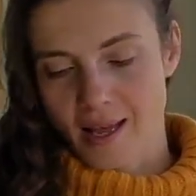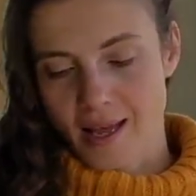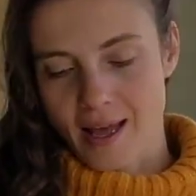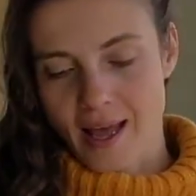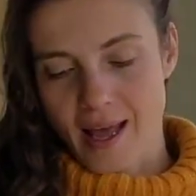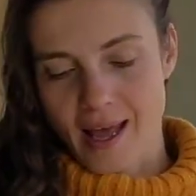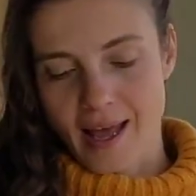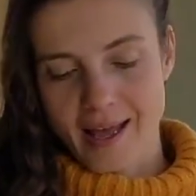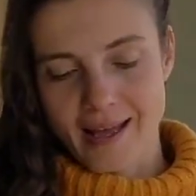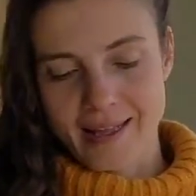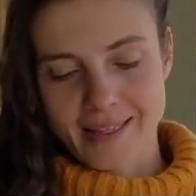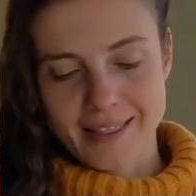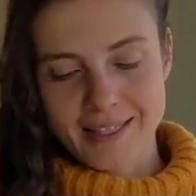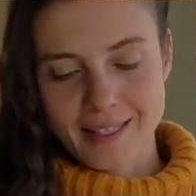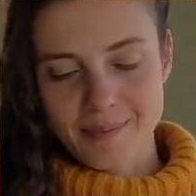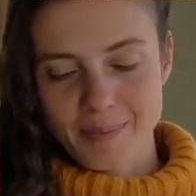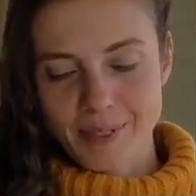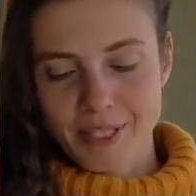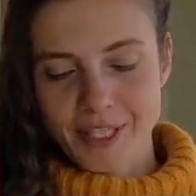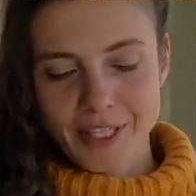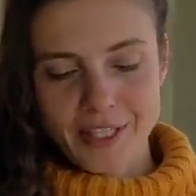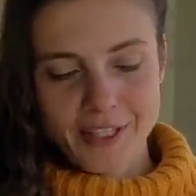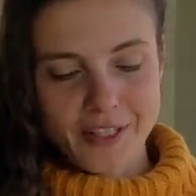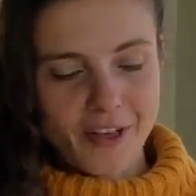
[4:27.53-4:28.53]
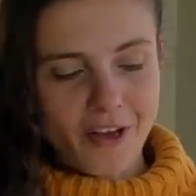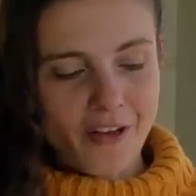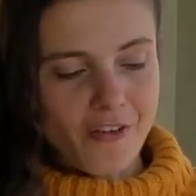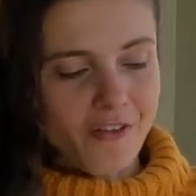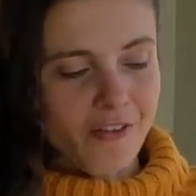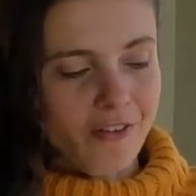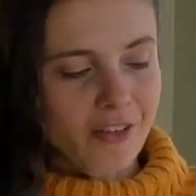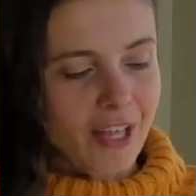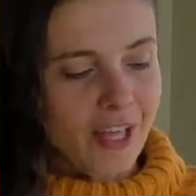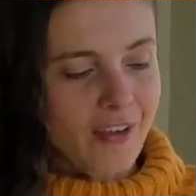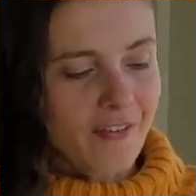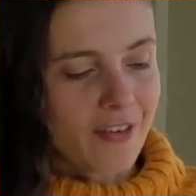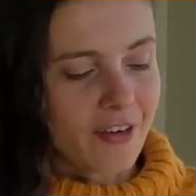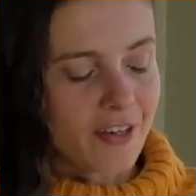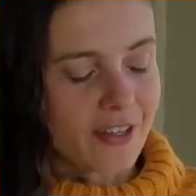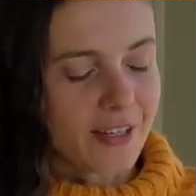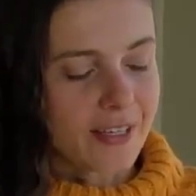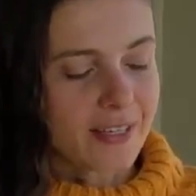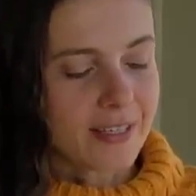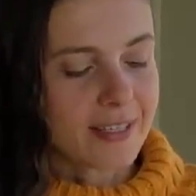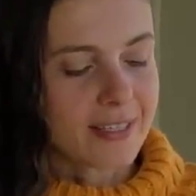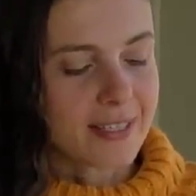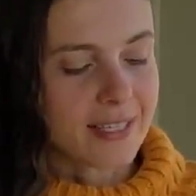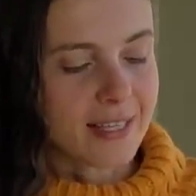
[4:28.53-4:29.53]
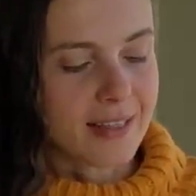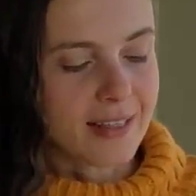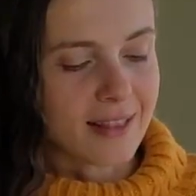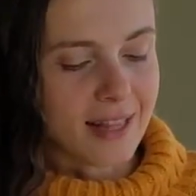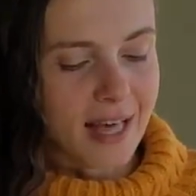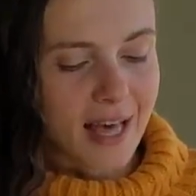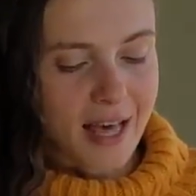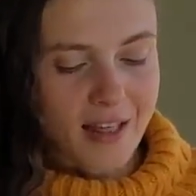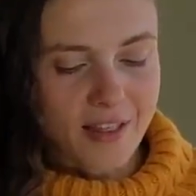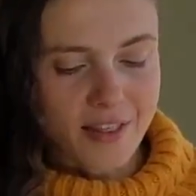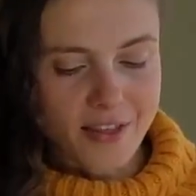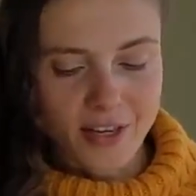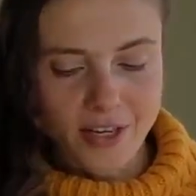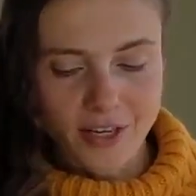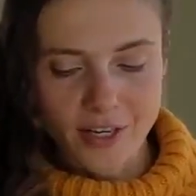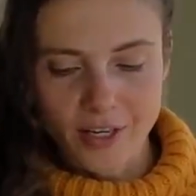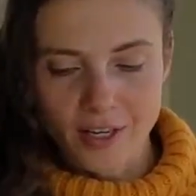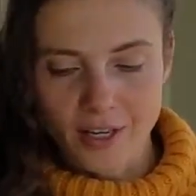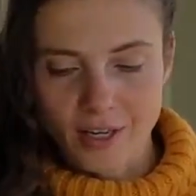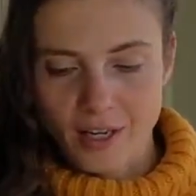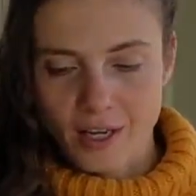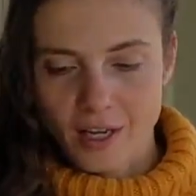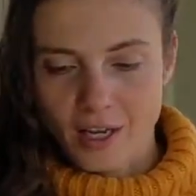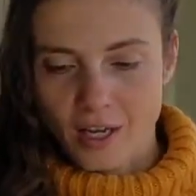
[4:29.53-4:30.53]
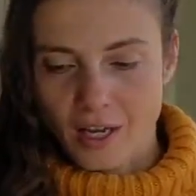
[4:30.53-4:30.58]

And speaking of flavor, there is another